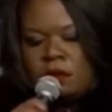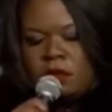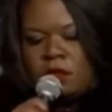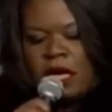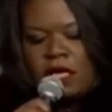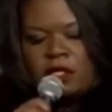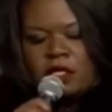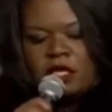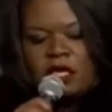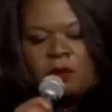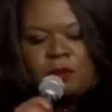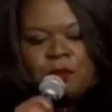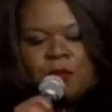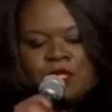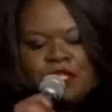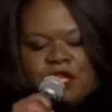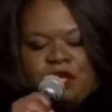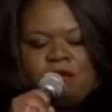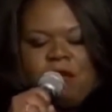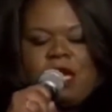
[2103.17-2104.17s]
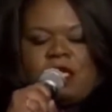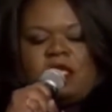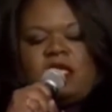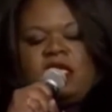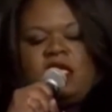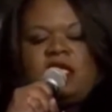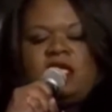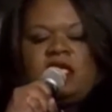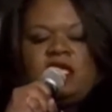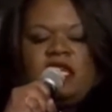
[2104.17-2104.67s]
So I took a picture of my
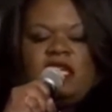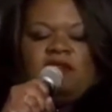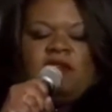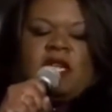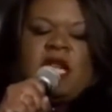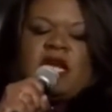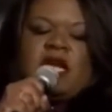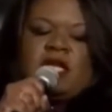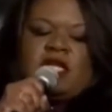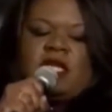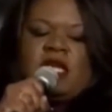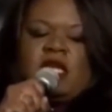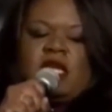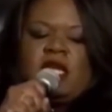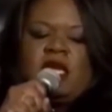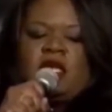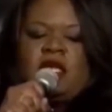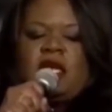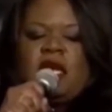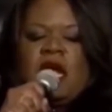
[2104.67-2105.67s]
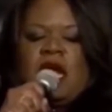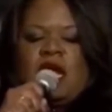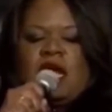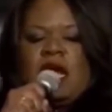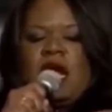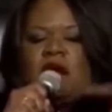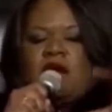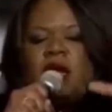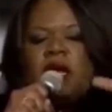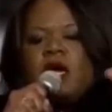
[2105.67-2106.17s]
titties, and they looked like a titty. It looked like
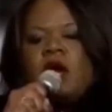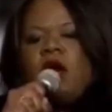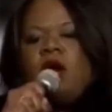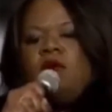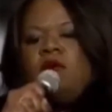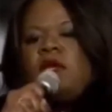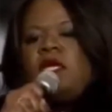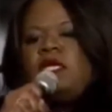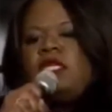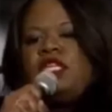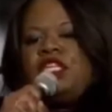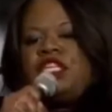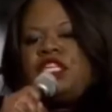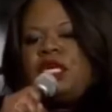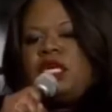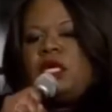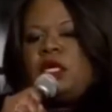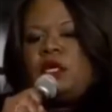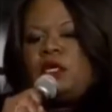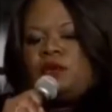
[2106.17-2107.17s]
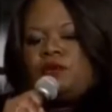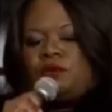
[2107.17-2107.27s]
Gary Coleman and shit.